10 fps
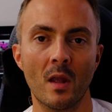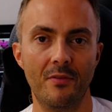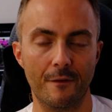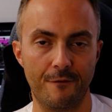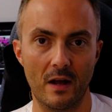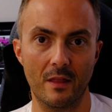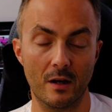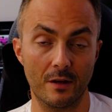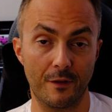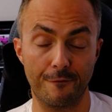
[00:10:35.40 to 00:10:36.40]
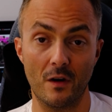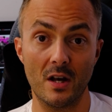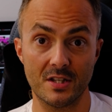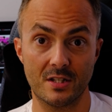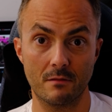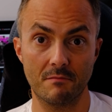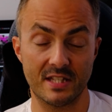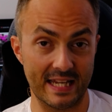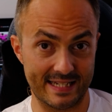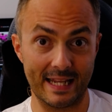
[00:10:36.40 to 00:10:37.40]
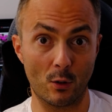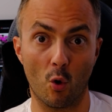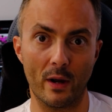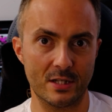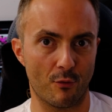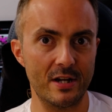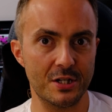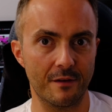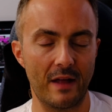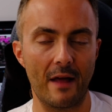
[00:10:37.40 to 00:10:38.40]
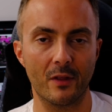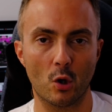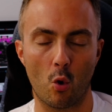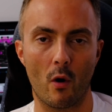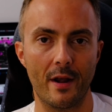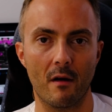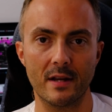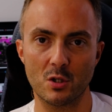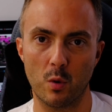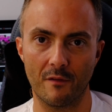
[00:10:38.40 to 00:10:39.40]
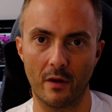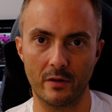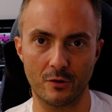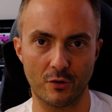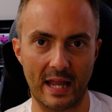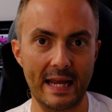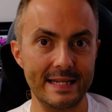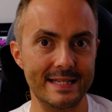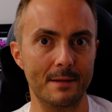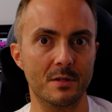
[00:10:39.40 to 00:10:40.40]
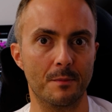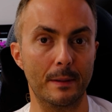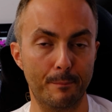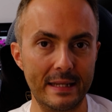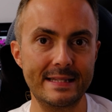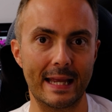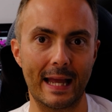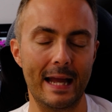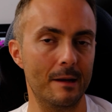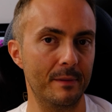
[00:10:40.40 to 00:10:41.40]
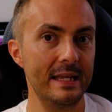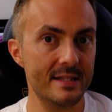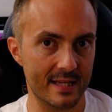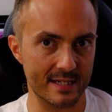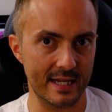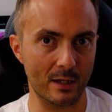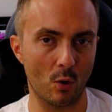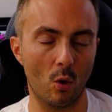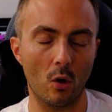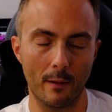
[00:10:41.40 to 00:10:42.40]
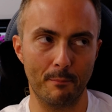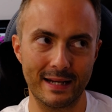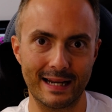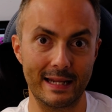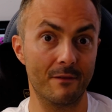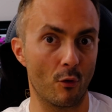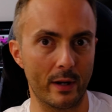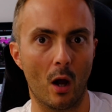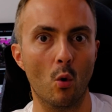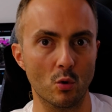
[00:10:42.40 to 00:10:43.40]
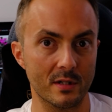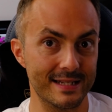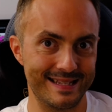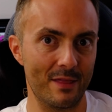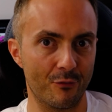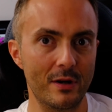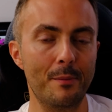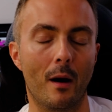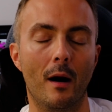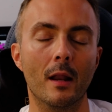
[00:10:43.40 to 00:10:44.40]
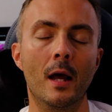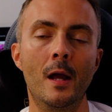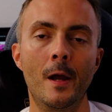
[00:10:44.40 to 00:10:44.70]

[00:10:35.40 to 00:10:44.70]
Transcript: the first 16-core iteration of that, the Core i9-12900K, seems to be beating AMD's 16-core, admittedly a very old Zen 3 part,